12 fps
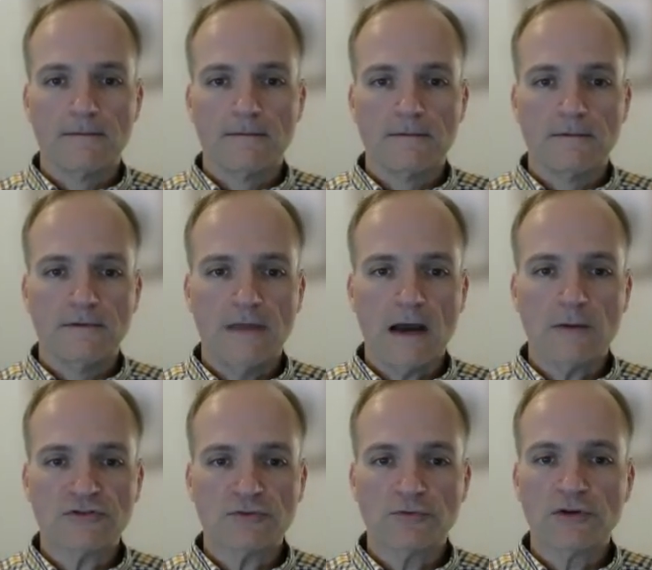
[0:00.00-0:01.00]
that was
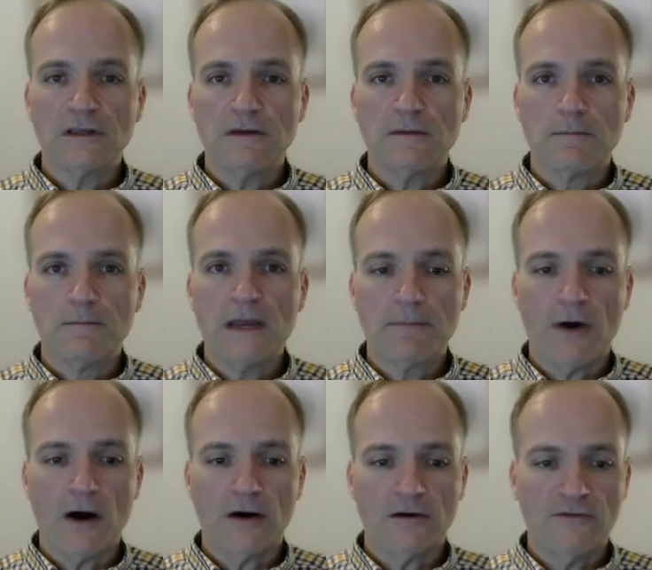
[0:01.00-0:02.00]
a really big
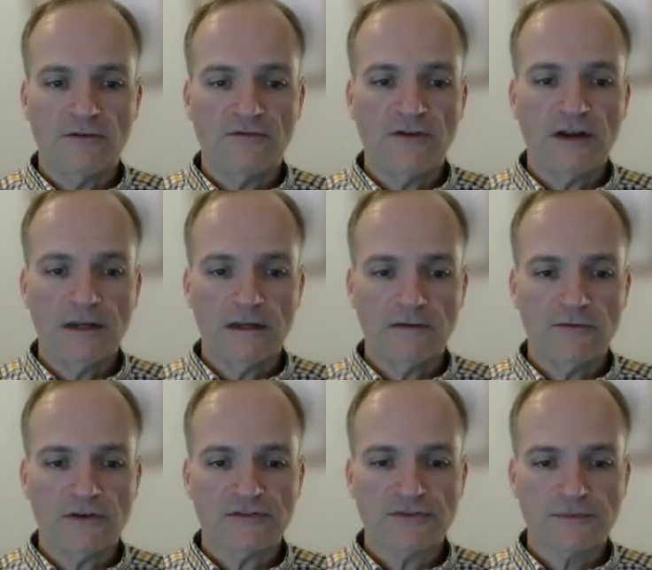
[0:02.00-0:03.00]
part of the funding of
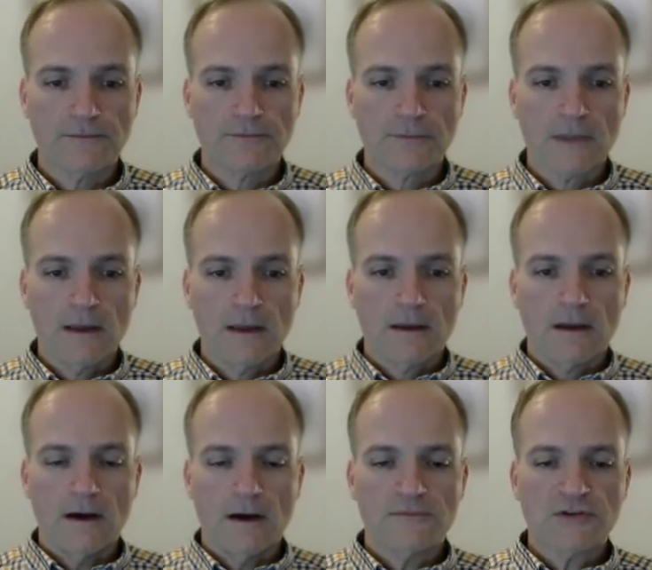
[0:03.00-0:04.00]
this.
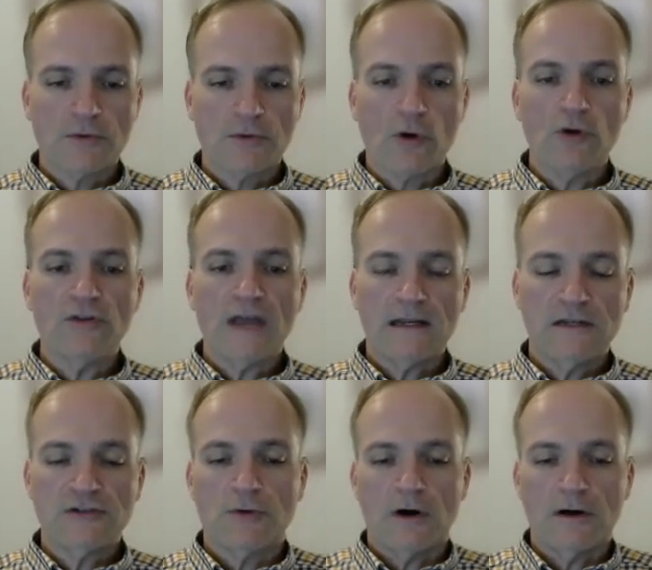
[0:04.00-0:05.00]
So we rolled that
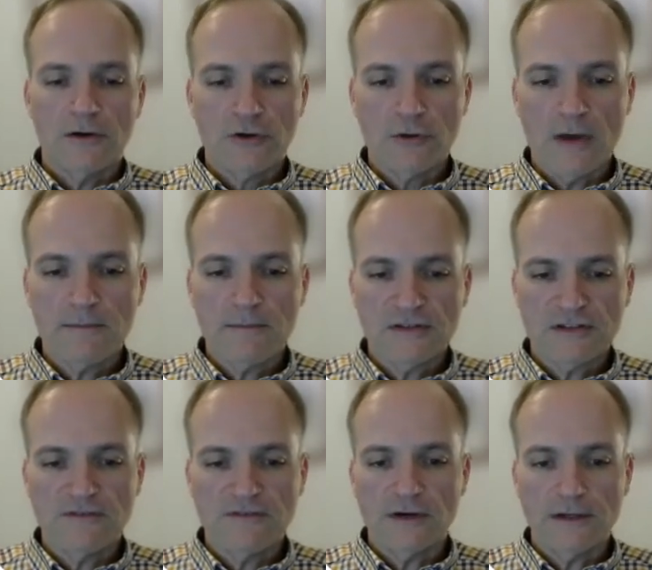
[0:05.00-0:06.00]
into our new
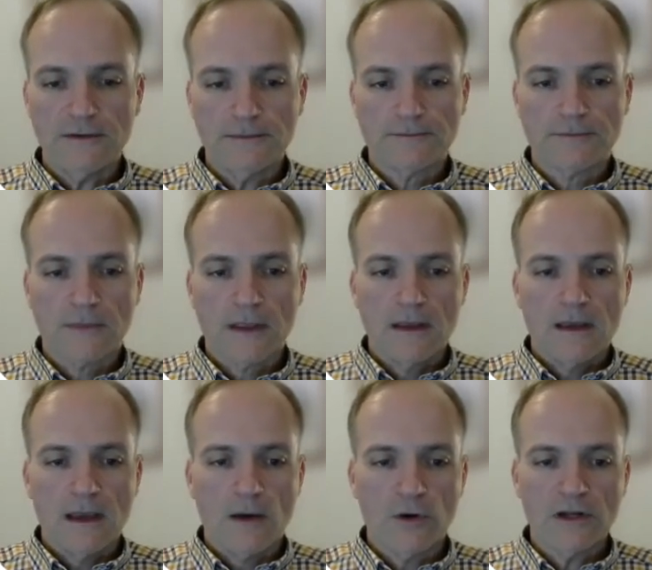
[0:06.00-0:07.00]
APC fund.
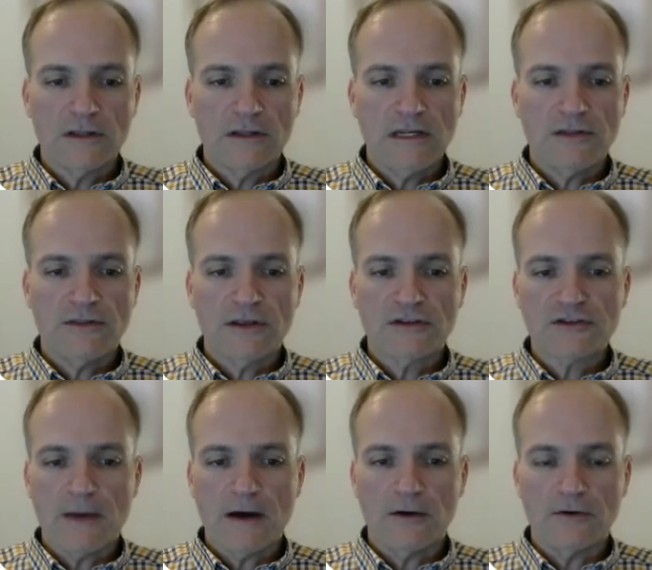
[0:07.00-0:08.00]
And one of the neat things
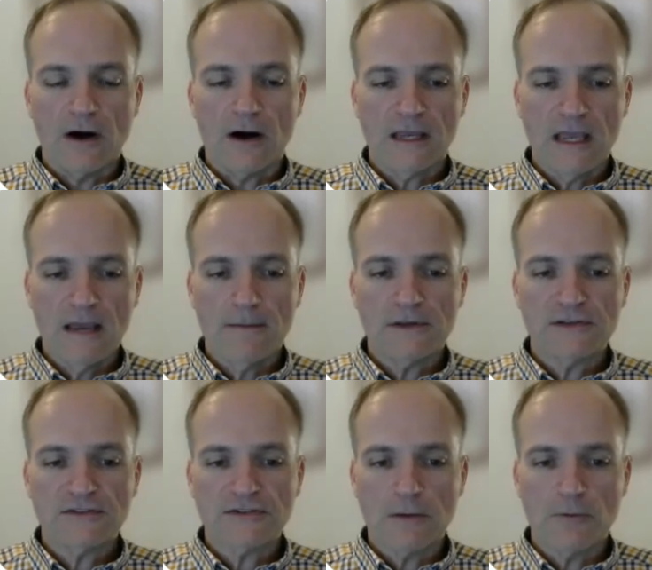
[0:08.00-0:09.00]
about our
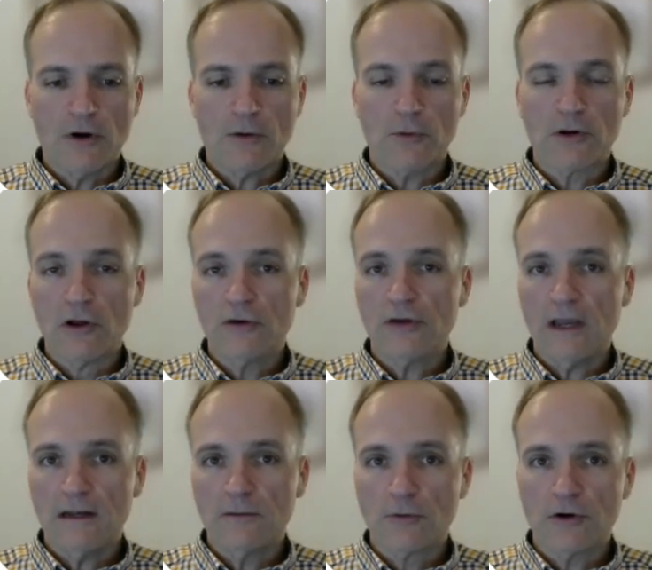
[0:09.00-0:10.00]
campus and where we're
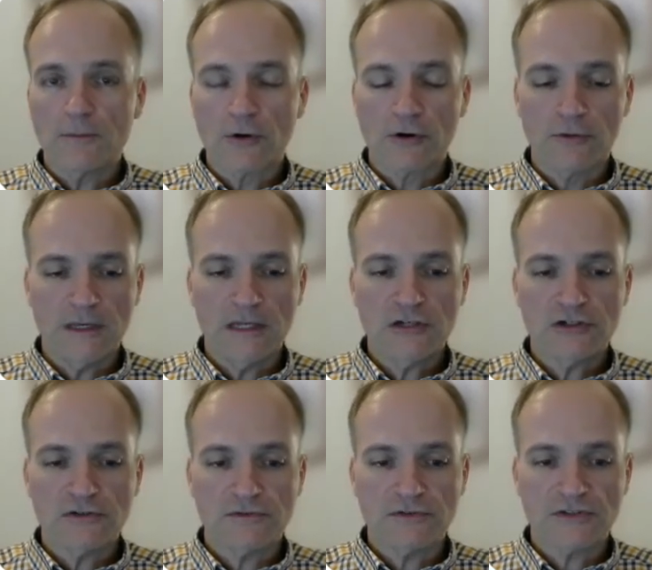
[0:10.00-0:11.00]
located, we're in Myrtle Beach,
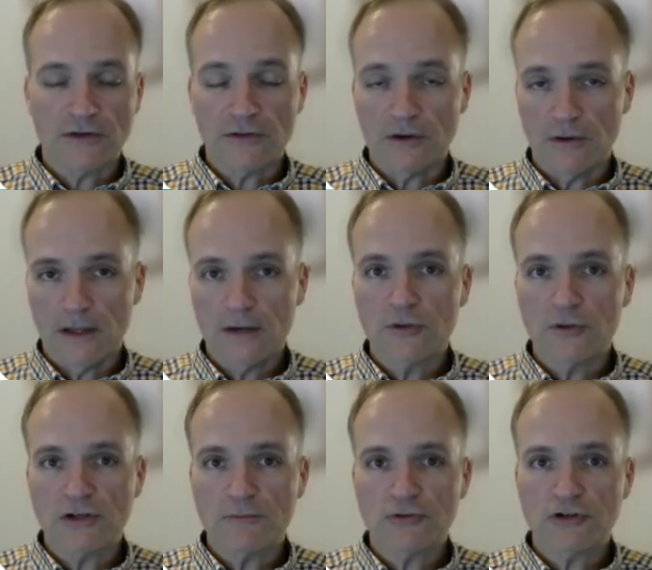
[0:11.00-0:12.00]
South Carolina, which
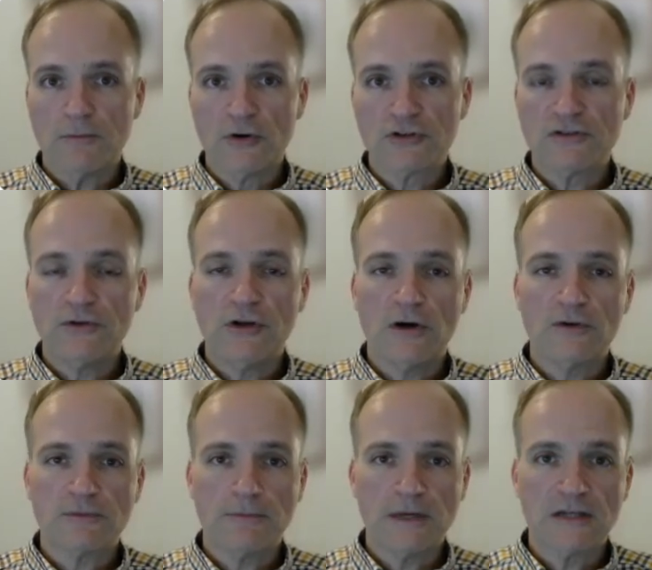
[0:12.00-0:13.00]
I'm sure most of you know is a
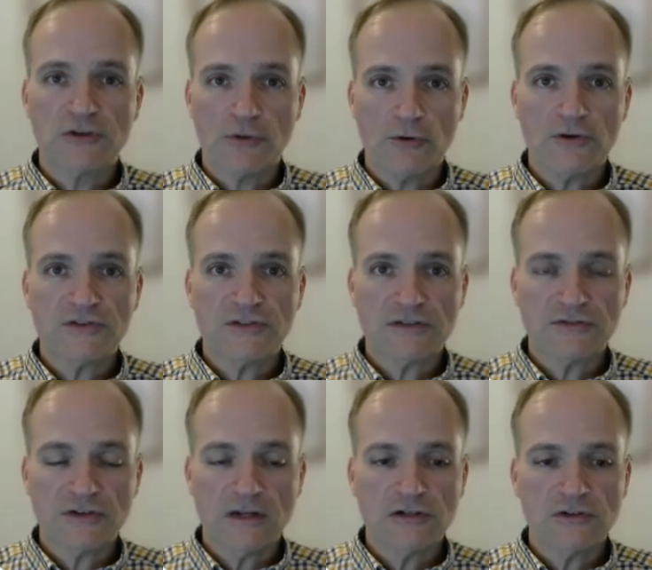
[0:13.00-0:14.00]
big tourist
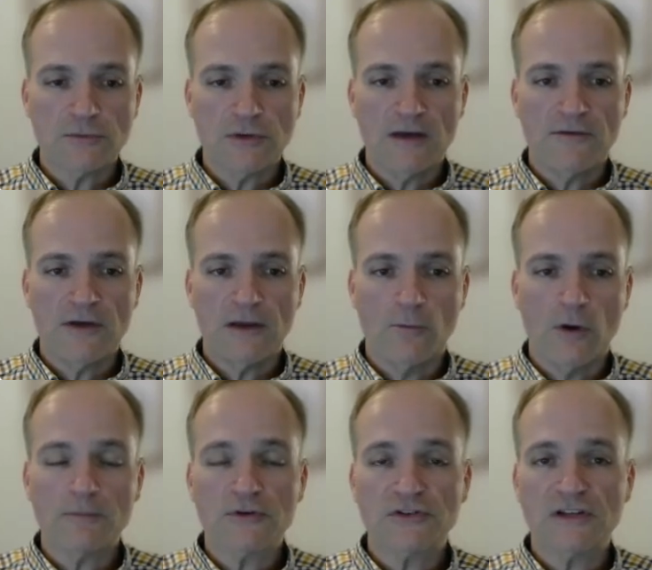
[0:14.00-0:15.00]
destination. We have a
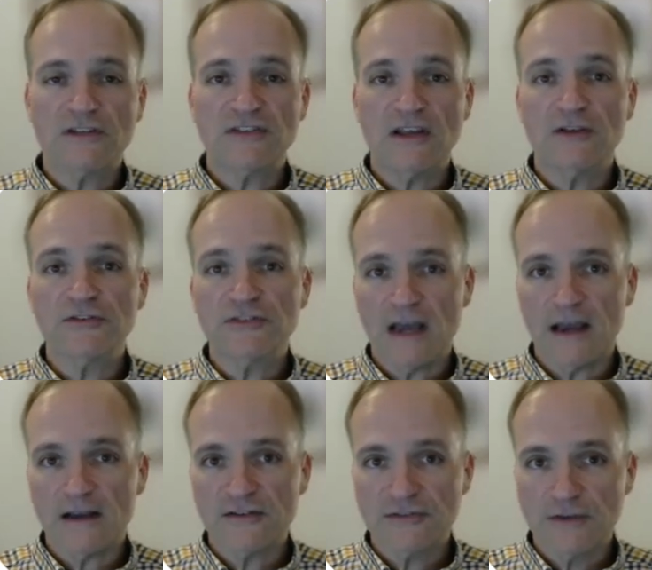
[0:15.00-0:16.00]
1% sales
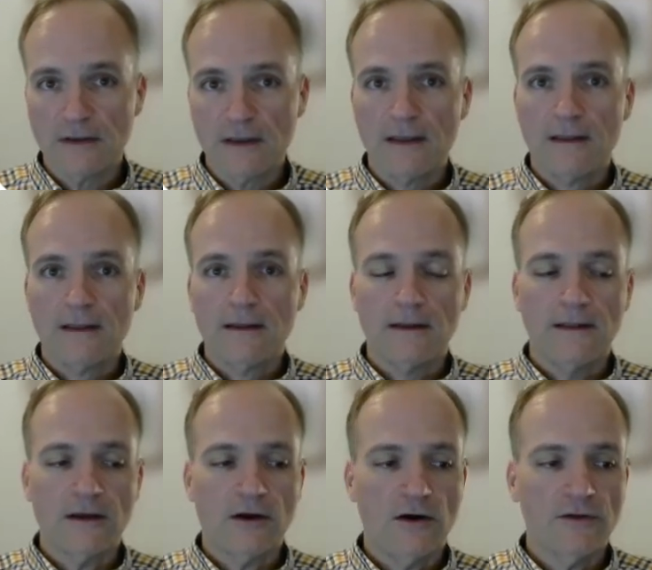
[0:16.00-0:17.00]
tax. They
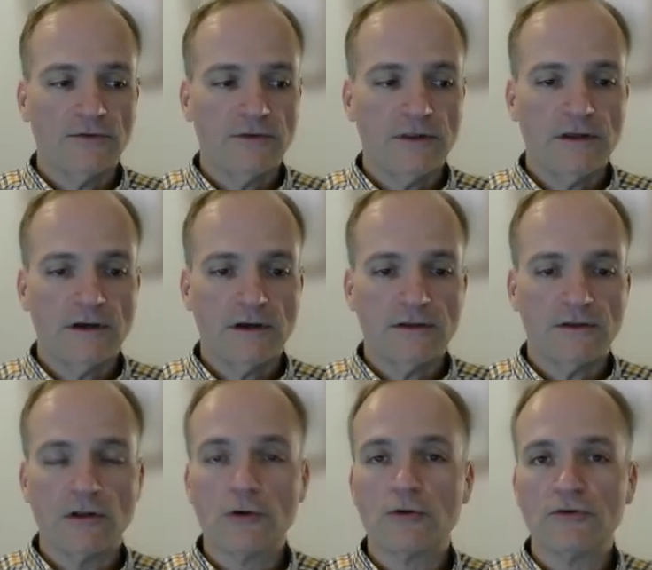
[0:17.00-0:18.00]
call it the
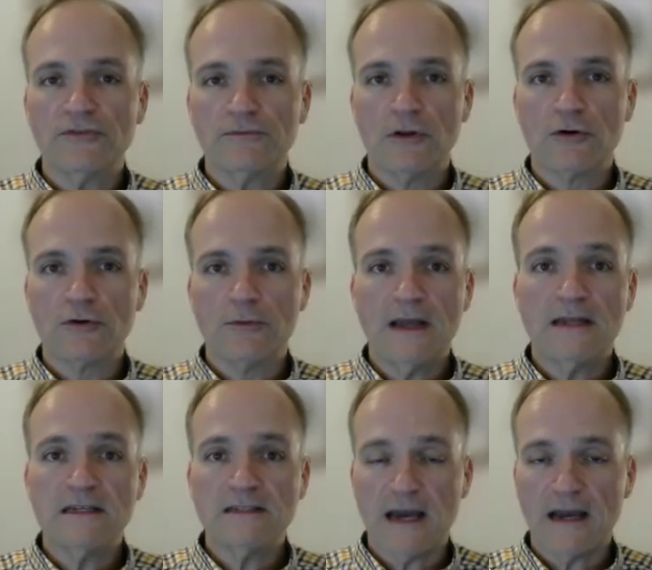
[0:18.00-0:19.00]
local penny
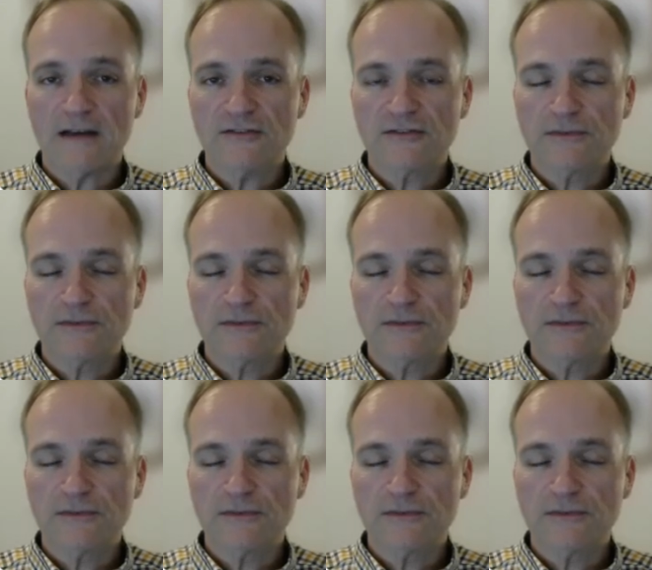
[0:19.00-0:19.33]
tax.